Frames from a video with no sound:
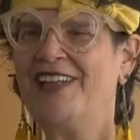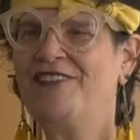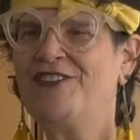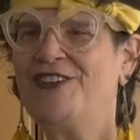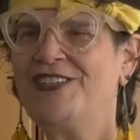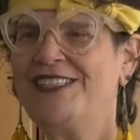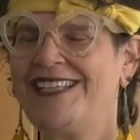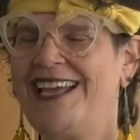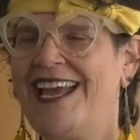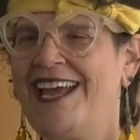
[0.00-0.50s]

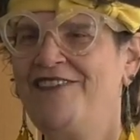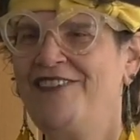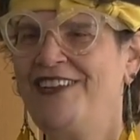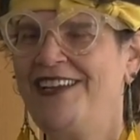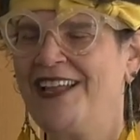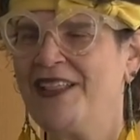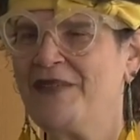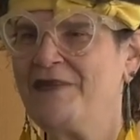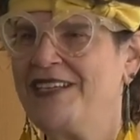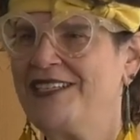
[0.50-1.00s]
first
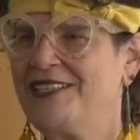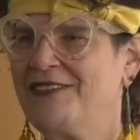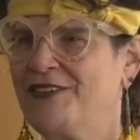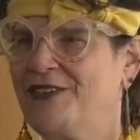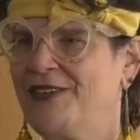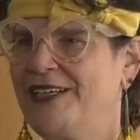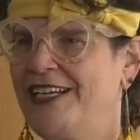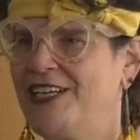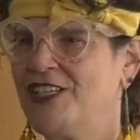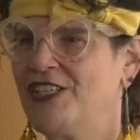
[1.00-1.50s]
every element of
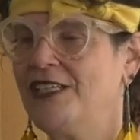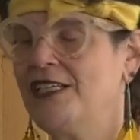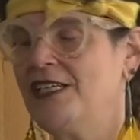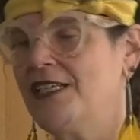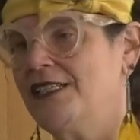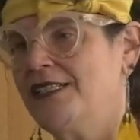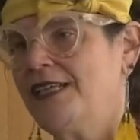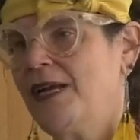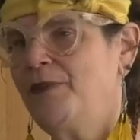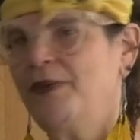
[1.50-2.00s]
creation
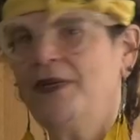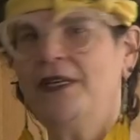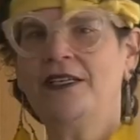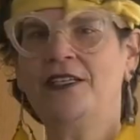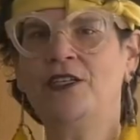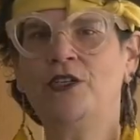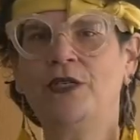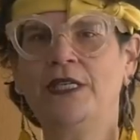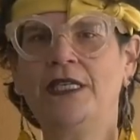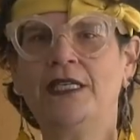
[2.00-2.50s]
is separate
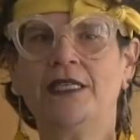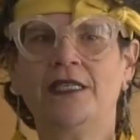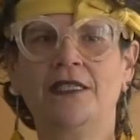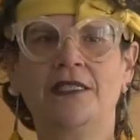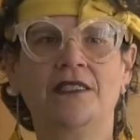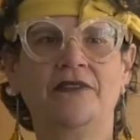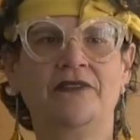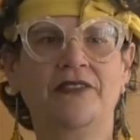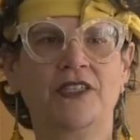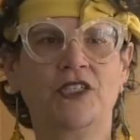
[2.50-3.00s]
and unique and
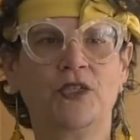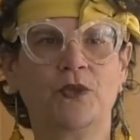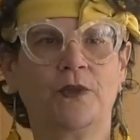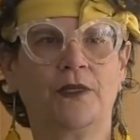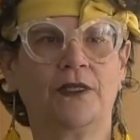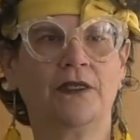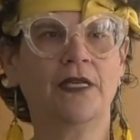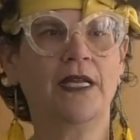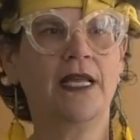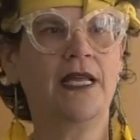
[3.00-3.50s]

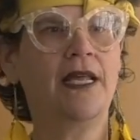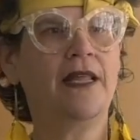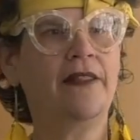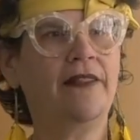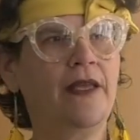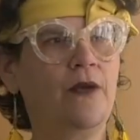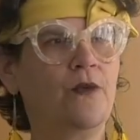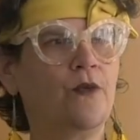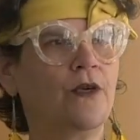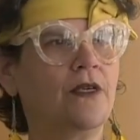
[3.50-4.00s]
individual.
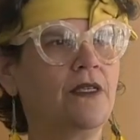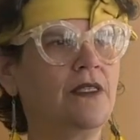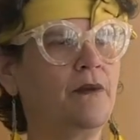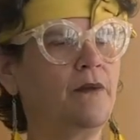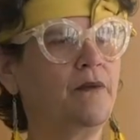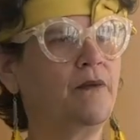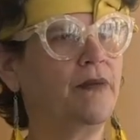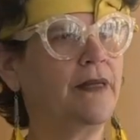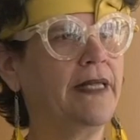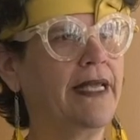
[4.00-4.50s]
They
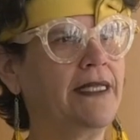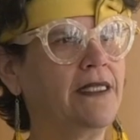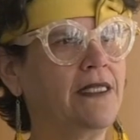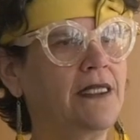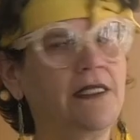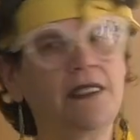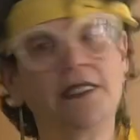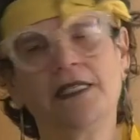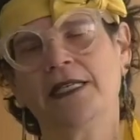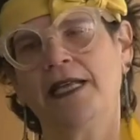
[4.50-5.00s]
weren't
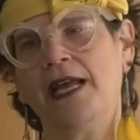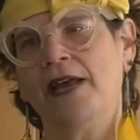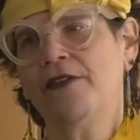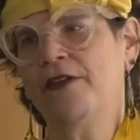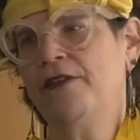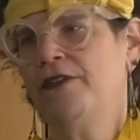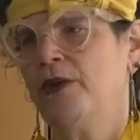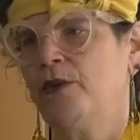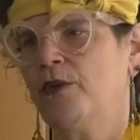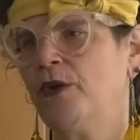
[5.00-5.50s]
blended
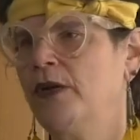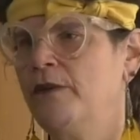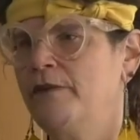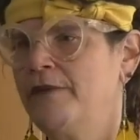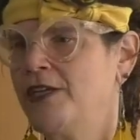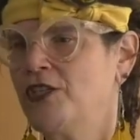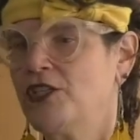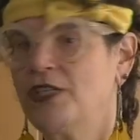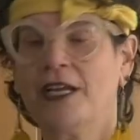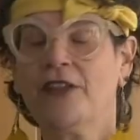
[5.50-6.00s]
together, they weren't
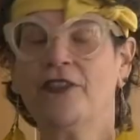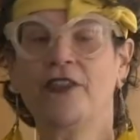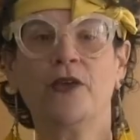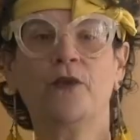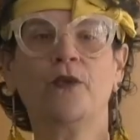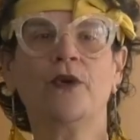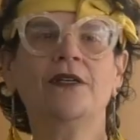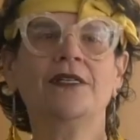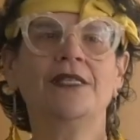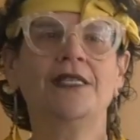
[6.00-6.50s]
meshed together, they
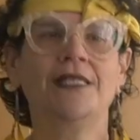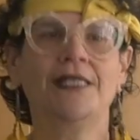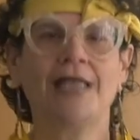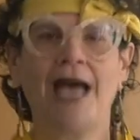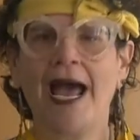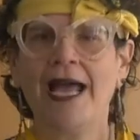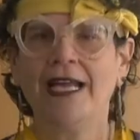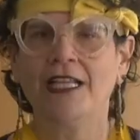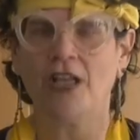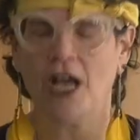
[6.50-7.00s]
weren't in
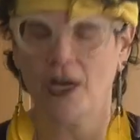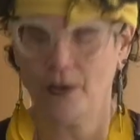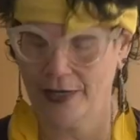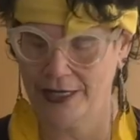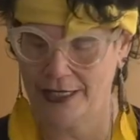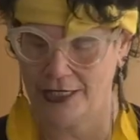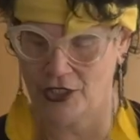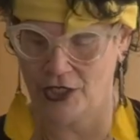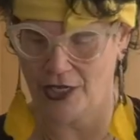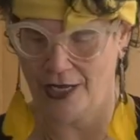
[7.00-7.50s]
dialogue
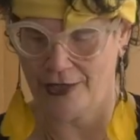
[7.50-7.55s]
with each